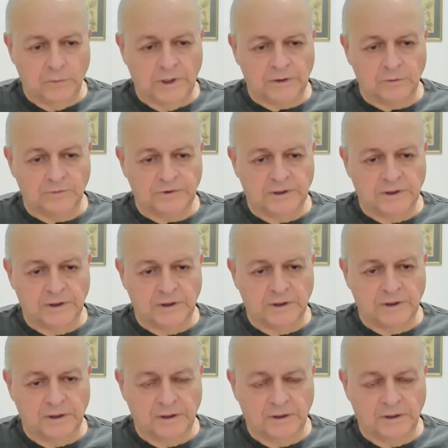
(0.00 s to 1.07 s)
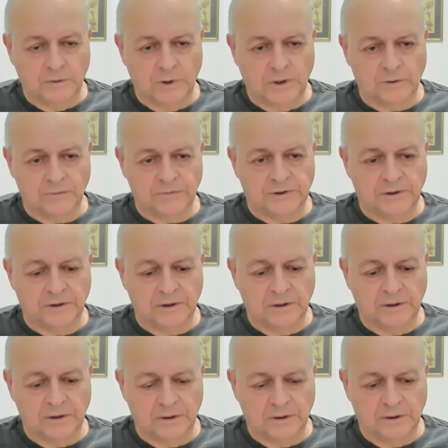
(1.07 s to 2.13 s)
one of the one of
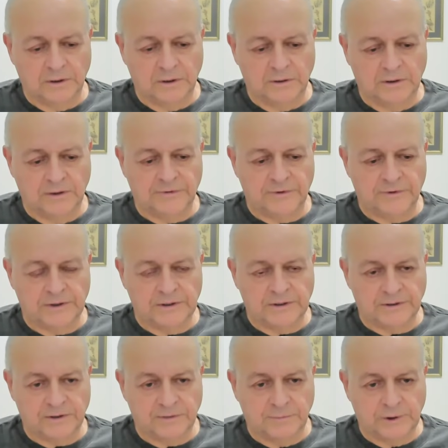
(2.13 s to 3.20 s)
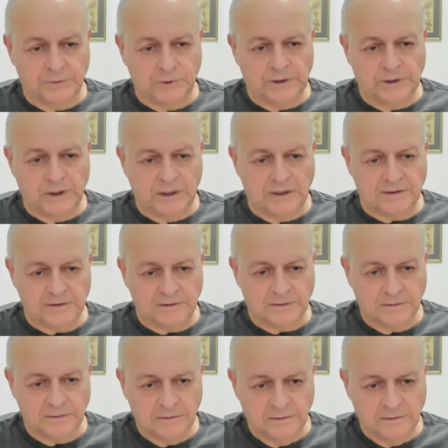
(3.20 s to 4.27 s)
the differences between
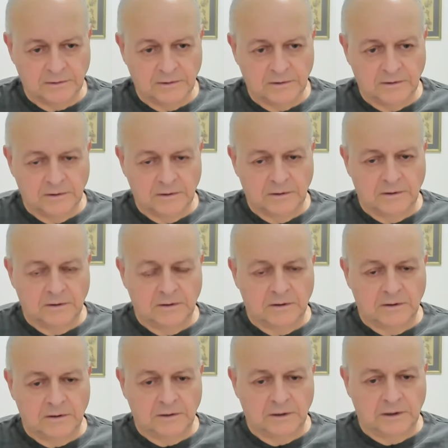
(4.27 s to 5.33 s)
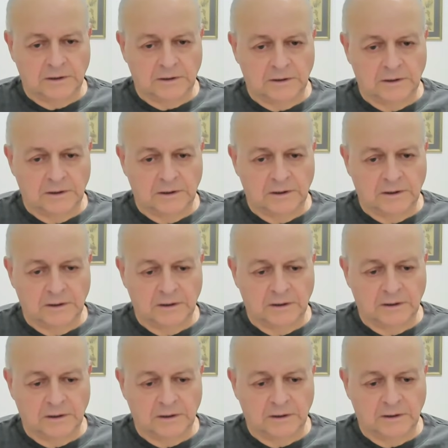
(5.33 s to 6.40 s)
us and
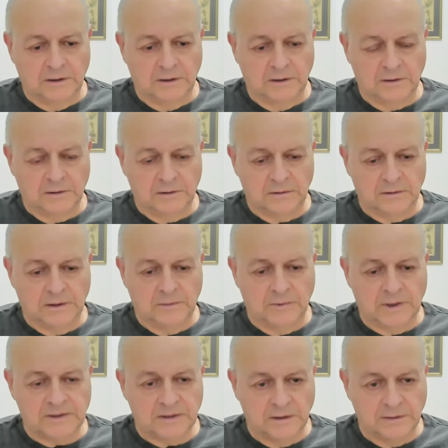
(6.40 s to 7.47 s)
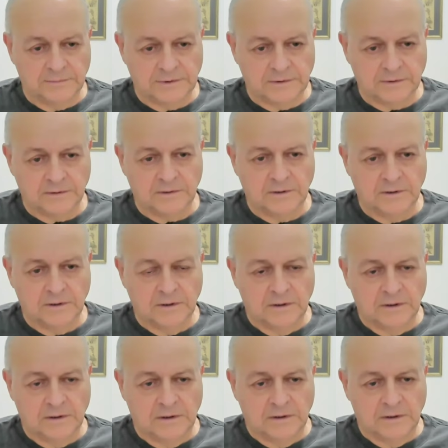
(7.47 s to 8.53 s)
the the Muslims
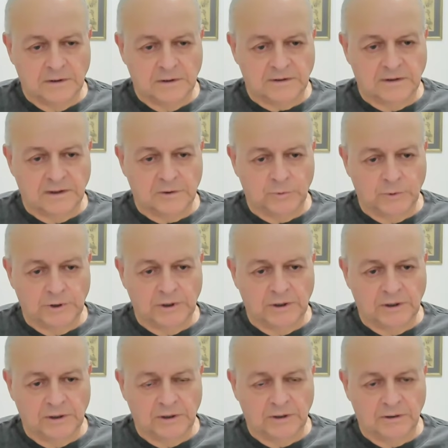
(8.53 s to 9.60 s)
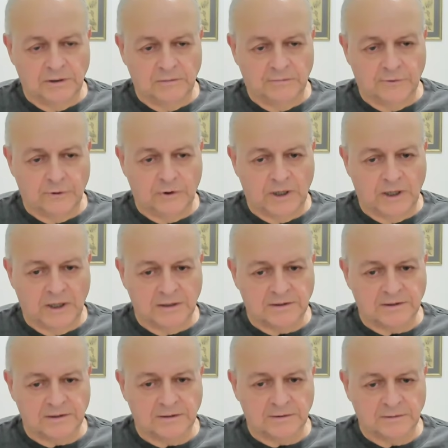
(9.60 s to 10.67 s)
is that we, for
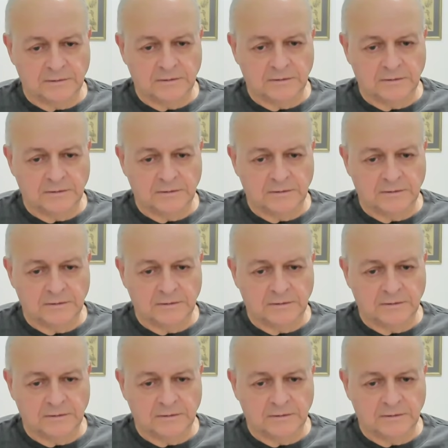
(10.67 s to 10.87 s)
us,